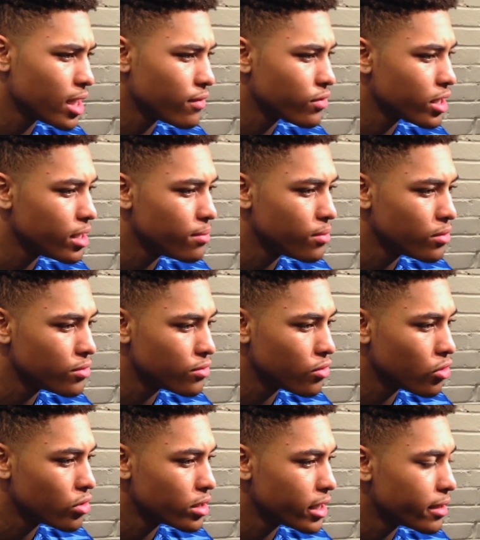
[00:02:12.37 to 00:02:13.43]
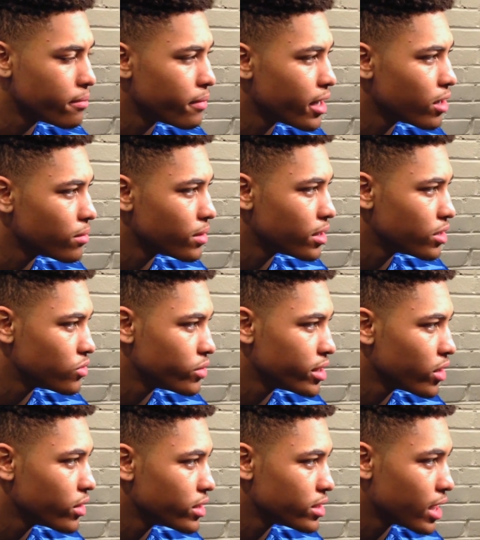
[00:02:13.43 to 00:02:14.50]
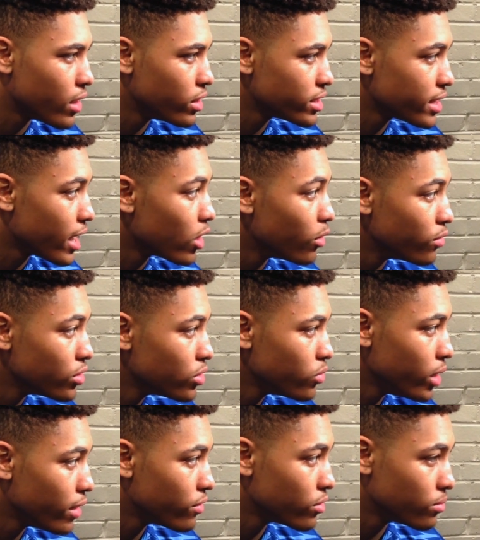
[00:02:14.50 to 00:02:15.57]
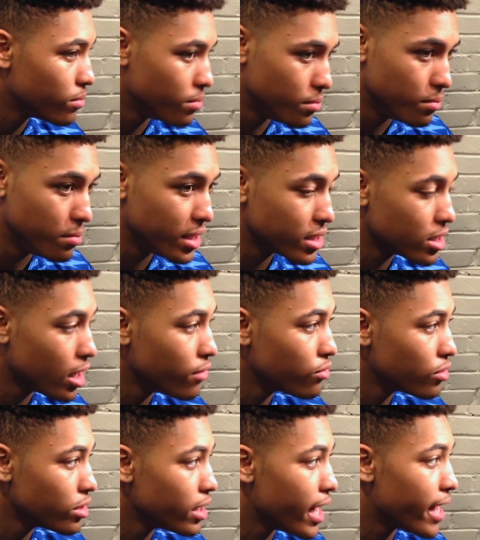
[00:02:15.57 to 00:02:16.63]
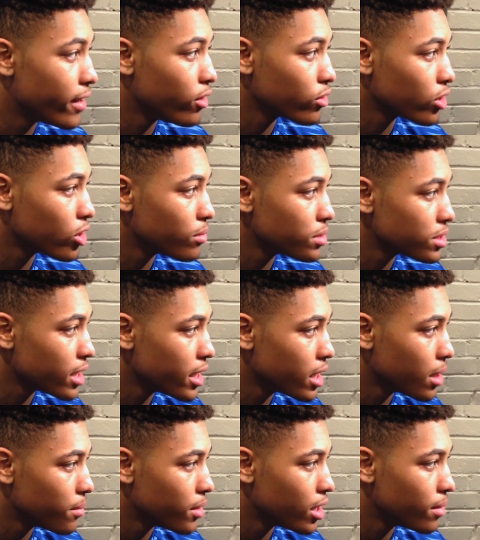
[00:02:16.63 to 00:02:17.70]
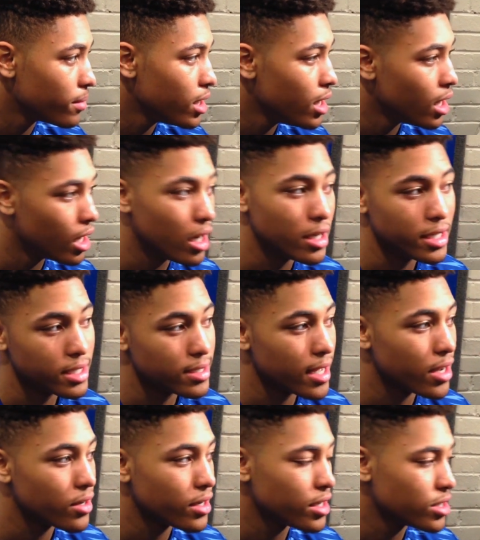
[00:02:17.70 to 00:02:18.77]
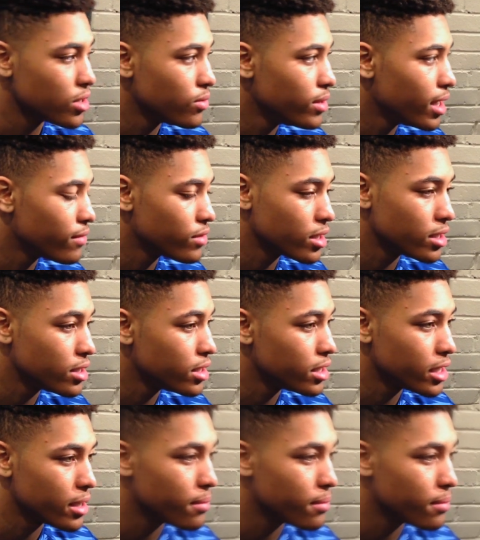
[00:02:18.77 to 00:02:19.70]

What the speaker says: have to keep pushing forward and getting better, because we know it's not over. We have a big, tough one at Oklahoma State coming up this Saturday, so we have to continue to